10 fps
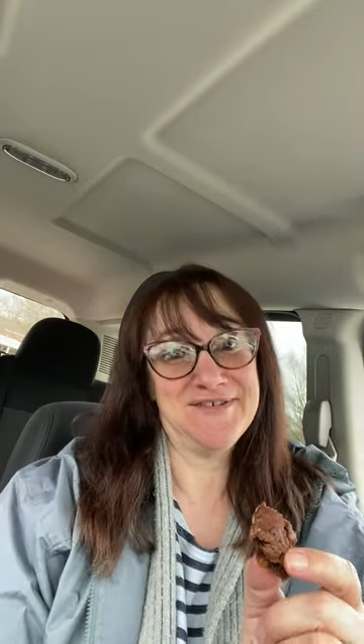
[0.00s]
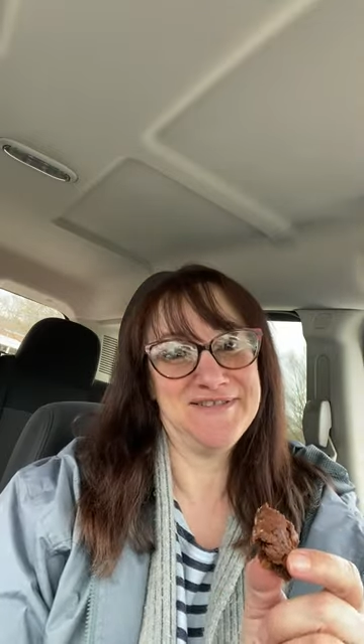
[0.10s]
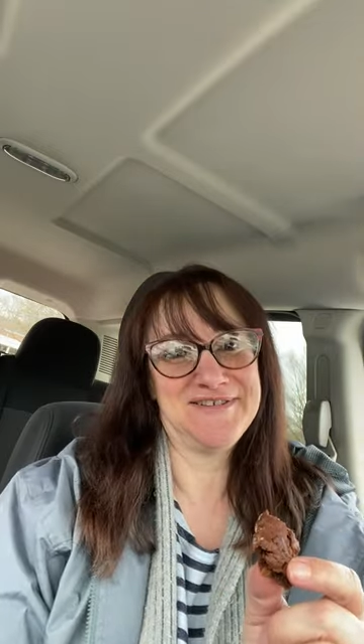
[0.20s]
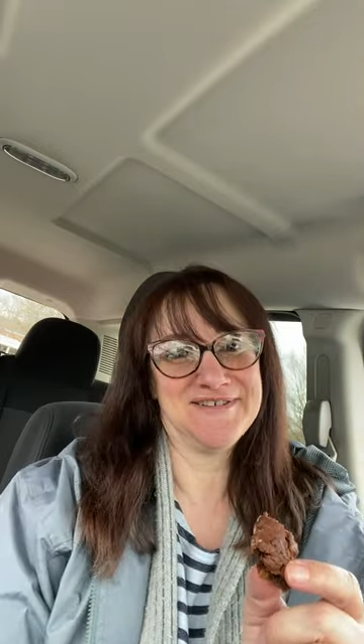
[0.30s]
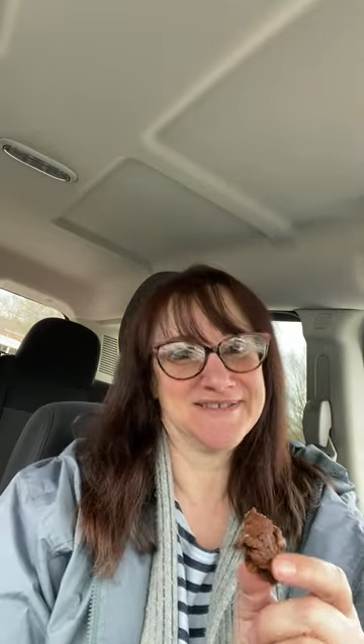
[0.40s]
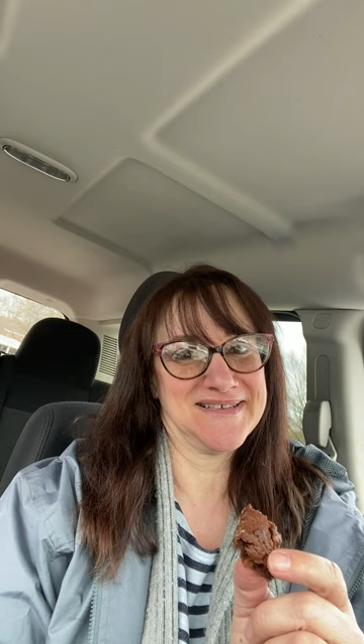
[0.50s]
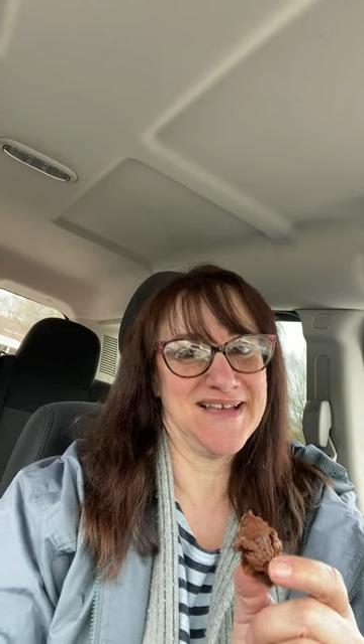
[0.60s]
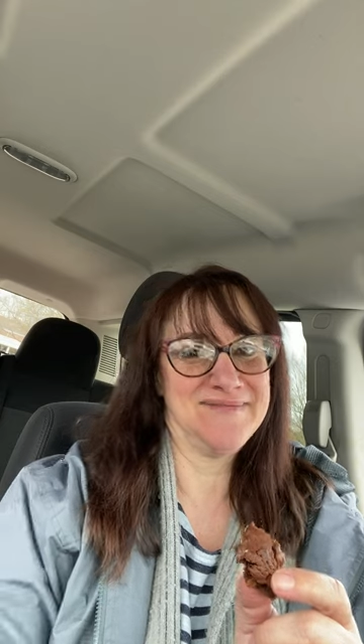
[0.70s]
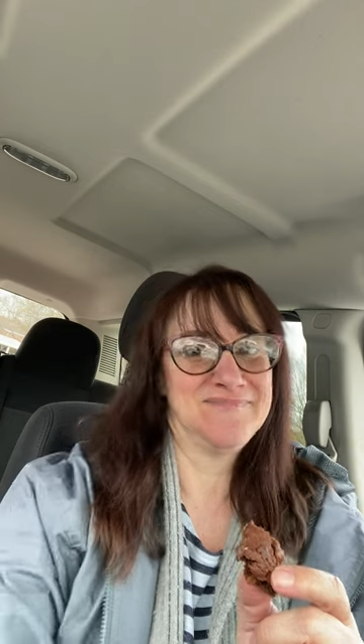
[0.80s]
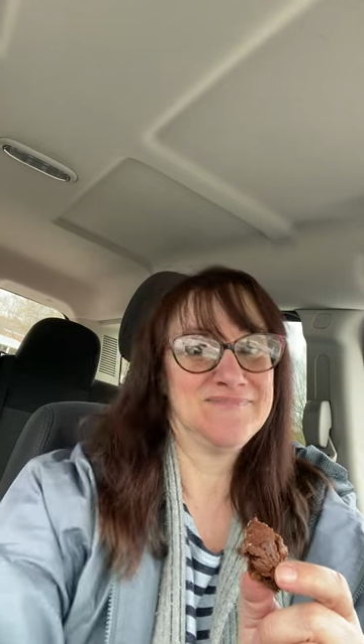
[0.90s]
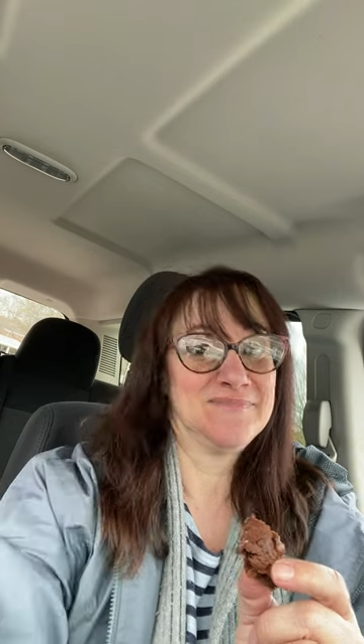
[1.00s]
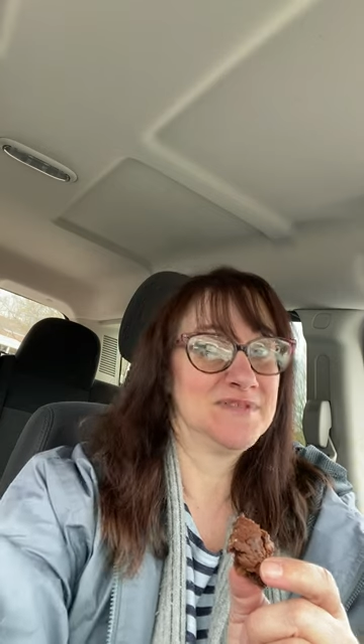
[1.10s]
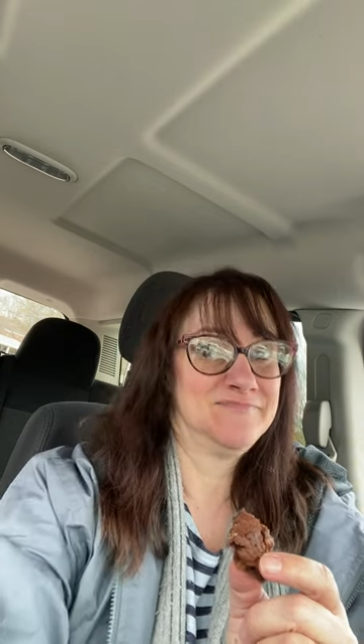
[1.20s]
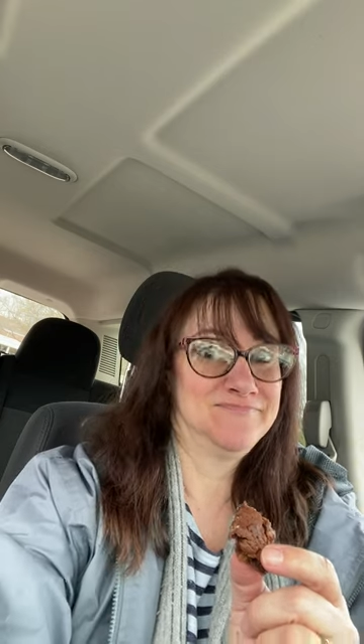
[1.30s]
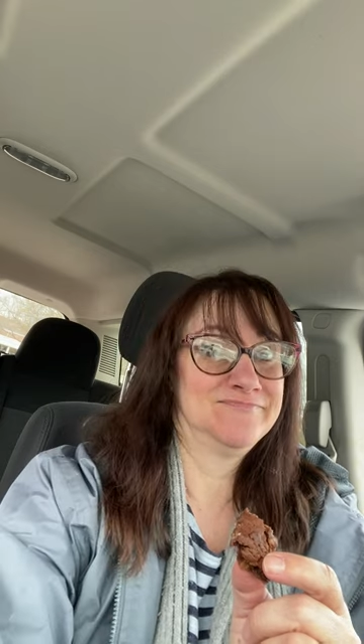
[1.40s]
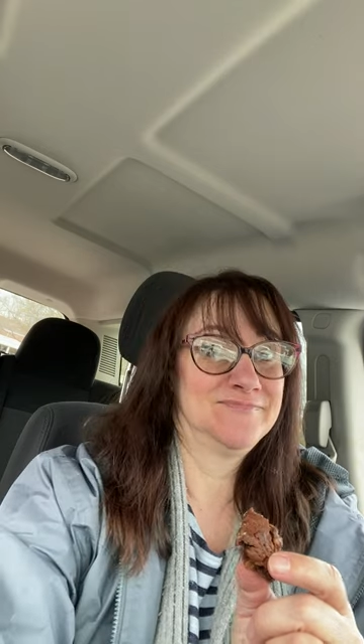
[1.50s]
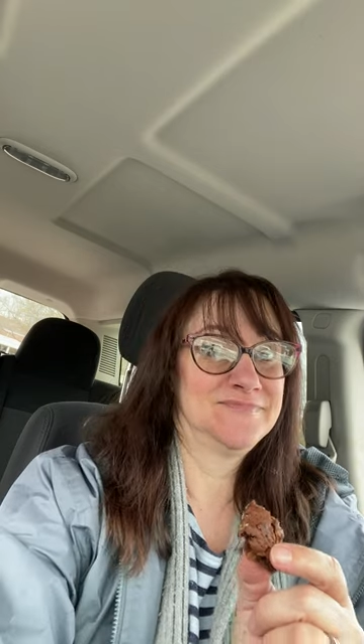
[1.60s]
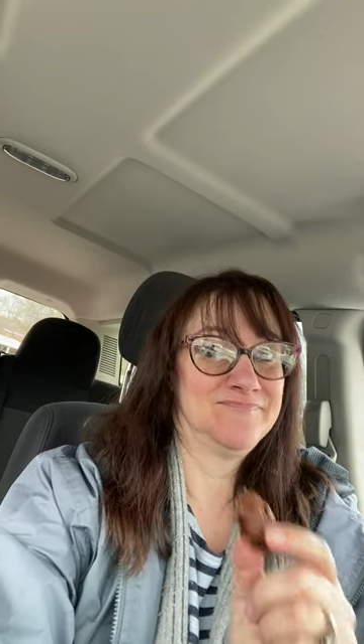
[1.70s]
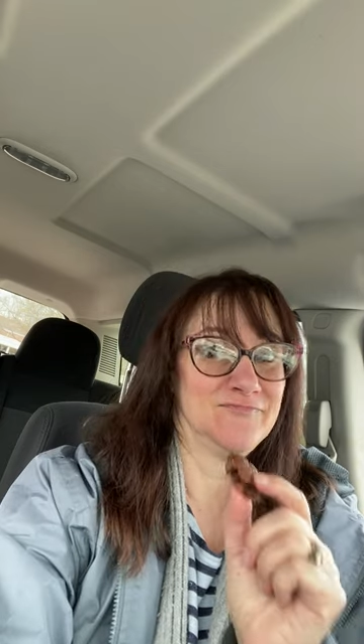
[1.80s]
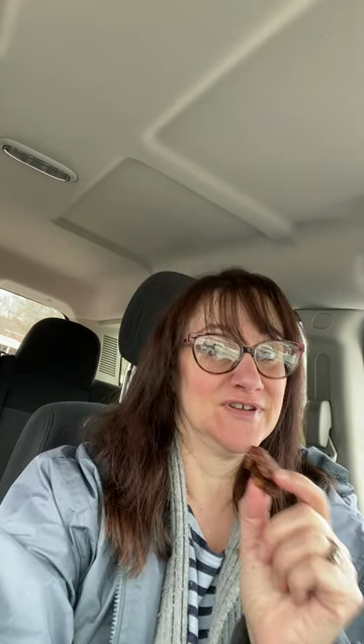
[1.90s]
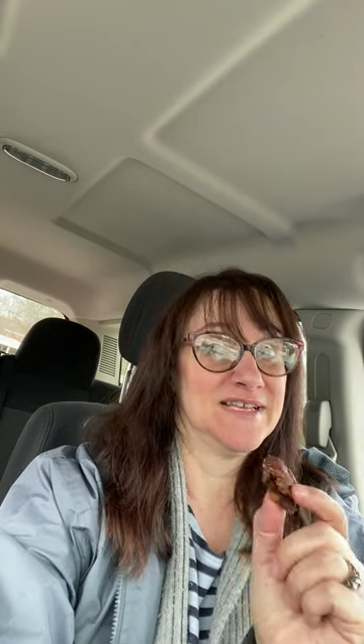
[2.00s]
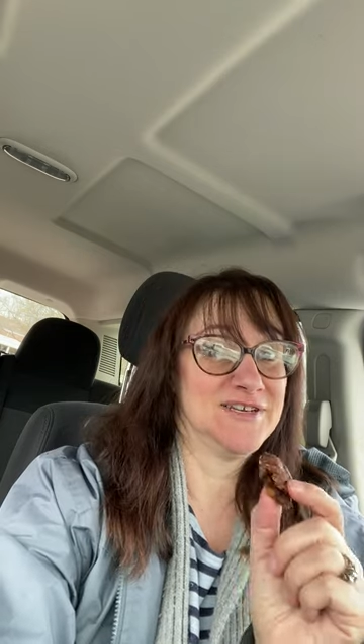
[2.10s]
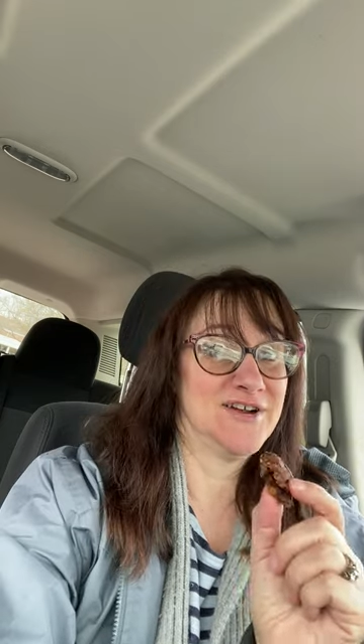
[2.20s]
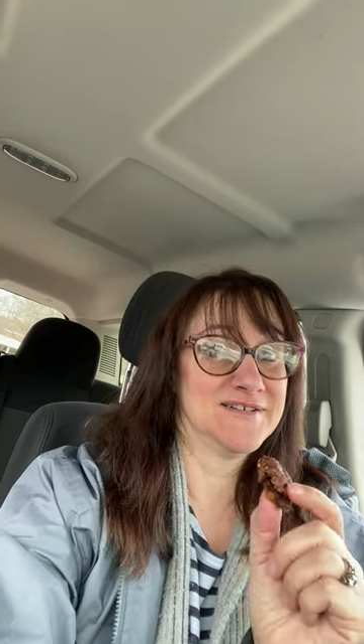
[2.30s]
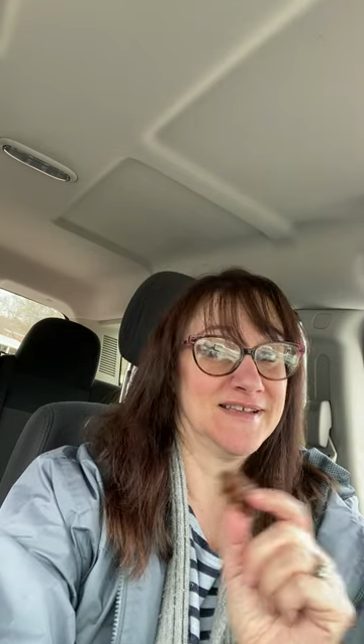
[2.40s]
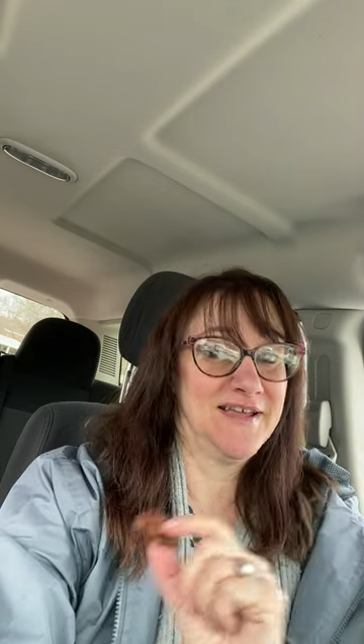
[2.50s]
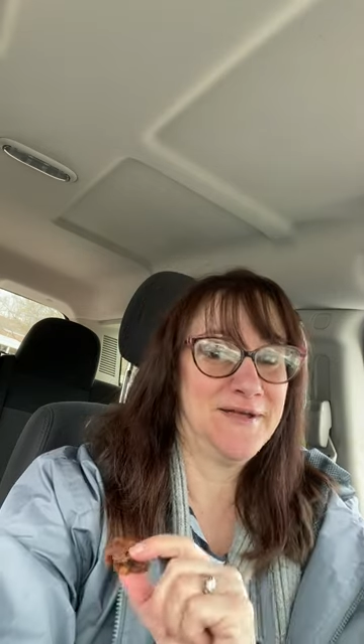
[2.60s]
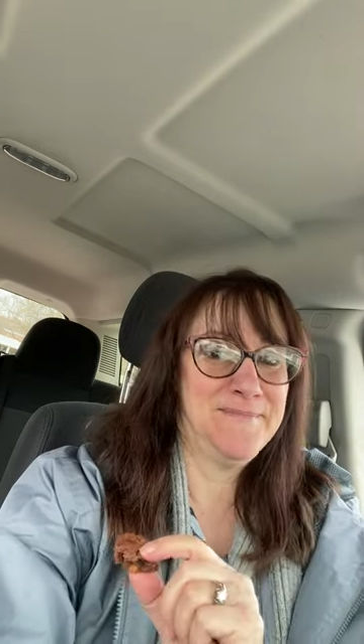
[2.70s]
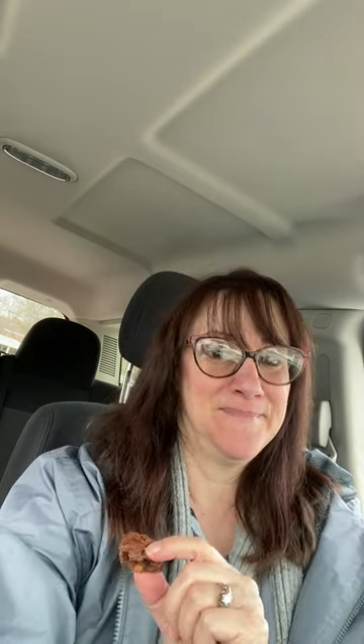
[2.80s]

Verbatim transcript: on the dark side. Really dark today.